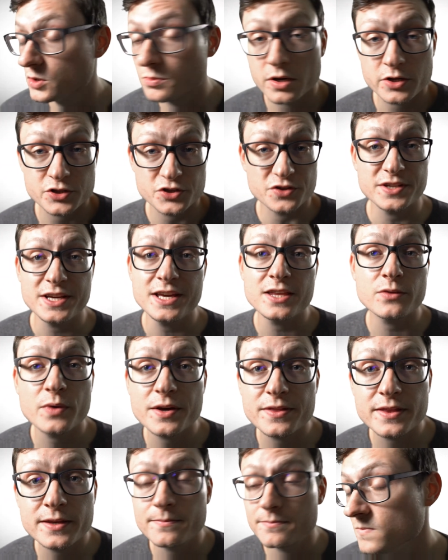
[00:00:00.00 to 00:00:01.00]
You brush your teeth
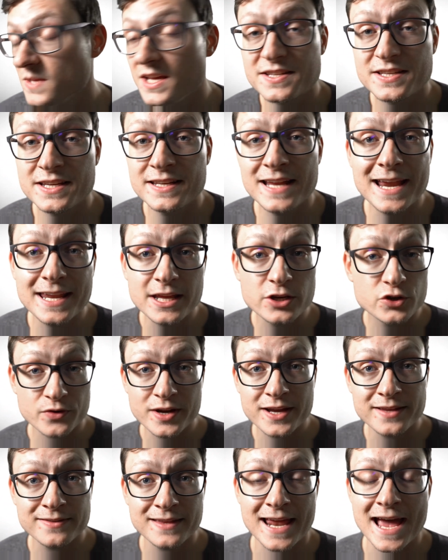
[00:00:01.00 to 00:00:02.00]
with it, it's in any
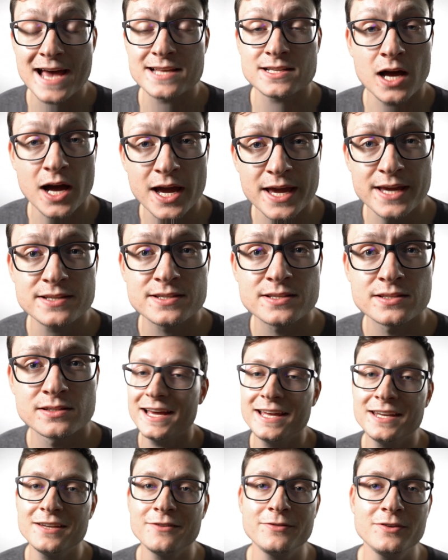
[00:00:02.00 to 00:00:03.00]
drink that has ice,
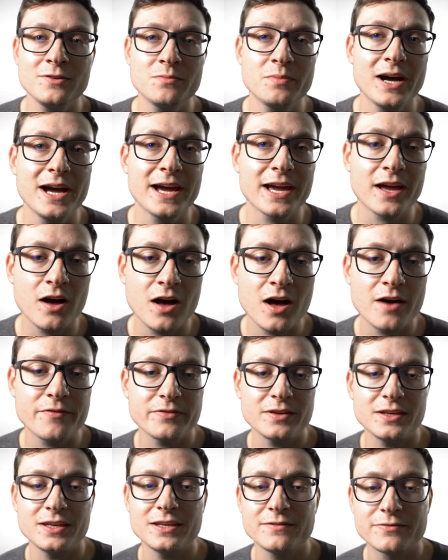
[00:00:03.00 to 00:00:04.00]
and if you buy
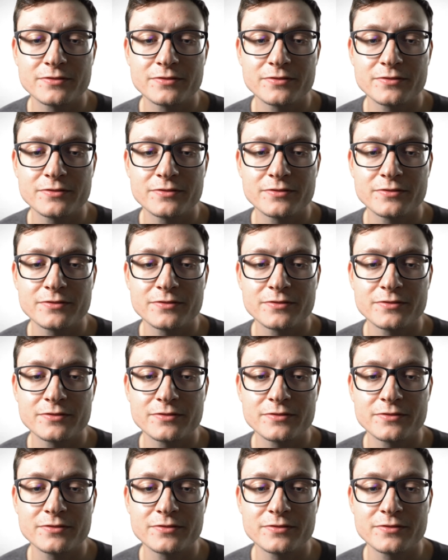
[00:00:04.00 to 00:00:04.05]
coffee,